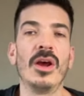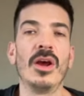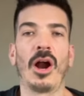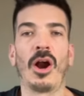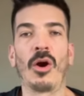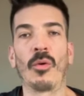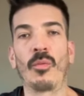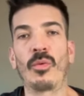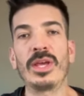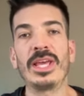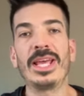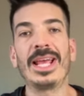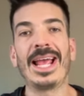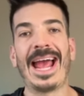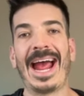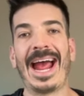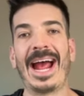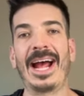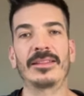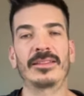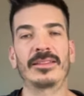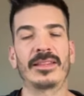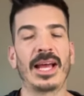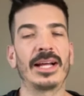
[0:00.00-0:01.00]
Are we
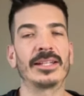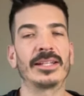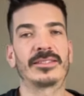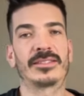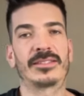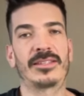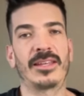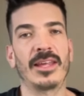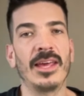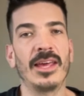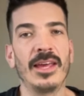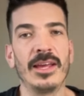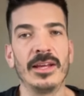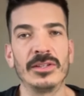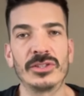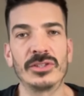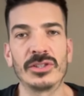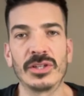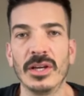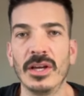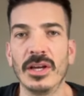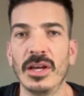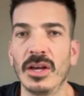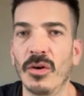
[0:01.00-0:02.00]
at that
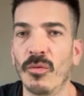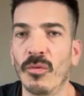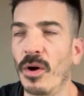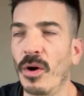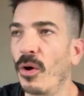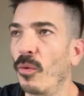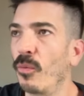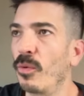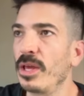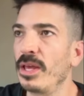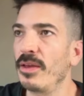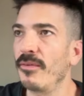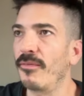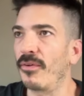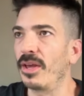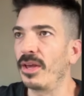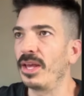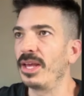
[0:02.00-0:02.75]
stage where we've